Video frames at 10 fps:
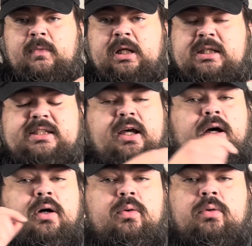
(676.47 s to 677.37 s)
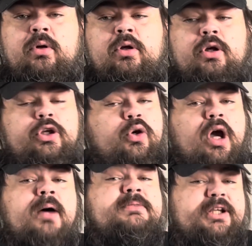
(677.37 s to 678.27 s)
So you
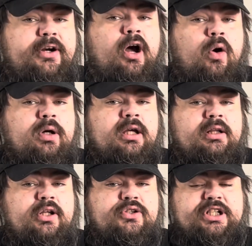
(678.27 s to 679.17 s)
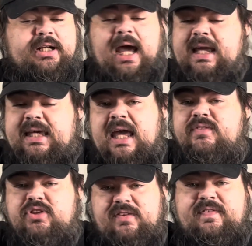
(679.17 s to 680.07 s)
come to your own conclusion. I gave
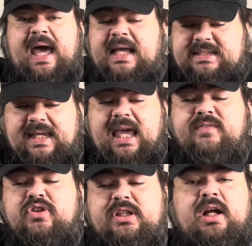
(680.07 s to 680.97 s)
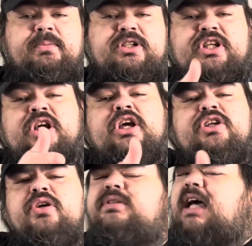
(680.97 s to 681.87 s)
you the facts. I gave you the numbers.
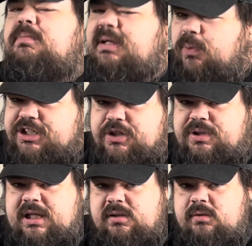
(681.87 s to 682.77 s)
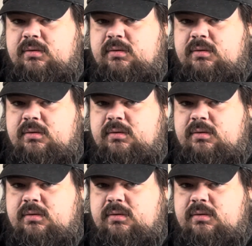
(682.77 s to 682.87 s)
You tell me what you think.